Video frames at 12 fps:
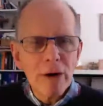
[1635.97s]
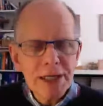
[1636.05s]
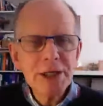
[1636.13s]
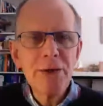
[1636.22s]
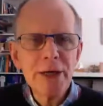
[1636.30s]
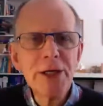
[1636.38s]

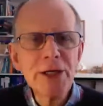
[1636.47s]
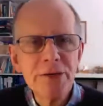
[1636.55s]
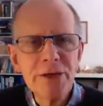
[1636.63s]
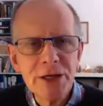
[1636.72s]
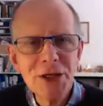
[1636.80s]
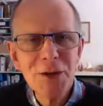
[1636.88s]
restoration of
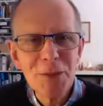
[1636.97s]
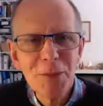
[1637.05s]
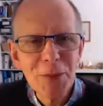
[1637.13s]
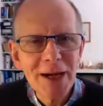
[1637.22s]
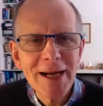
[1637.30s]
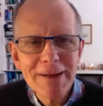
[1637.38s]
this human
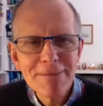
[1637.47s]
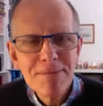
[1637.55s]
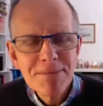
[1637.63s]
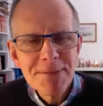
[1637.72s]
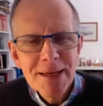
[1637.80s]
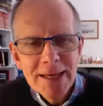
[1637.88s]
being.
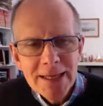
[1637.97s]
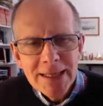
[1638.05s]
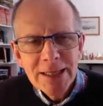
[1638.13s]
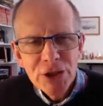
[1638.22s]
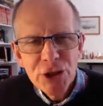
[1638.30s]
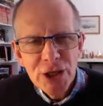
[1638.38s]

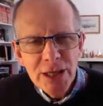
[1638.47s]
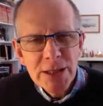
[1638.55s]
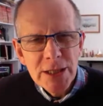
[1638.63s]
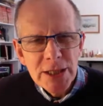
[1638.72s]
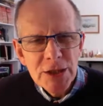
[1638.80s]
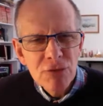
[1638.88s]

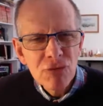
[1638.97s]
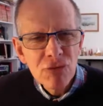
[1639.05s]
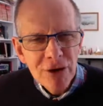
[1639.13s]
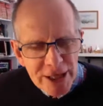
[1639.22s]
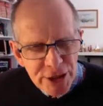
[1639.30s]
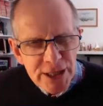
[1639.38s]
Jesus
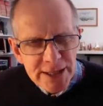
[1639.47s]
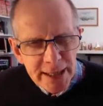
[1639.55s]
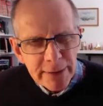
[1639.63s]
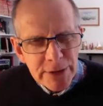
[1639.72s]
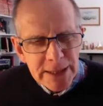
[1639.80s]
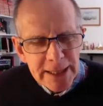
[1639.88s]
reaches
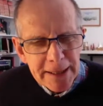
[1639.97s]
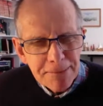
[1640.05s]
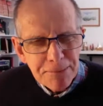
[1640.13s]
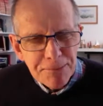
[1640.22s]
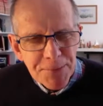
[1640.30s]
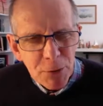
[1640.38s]
out to him.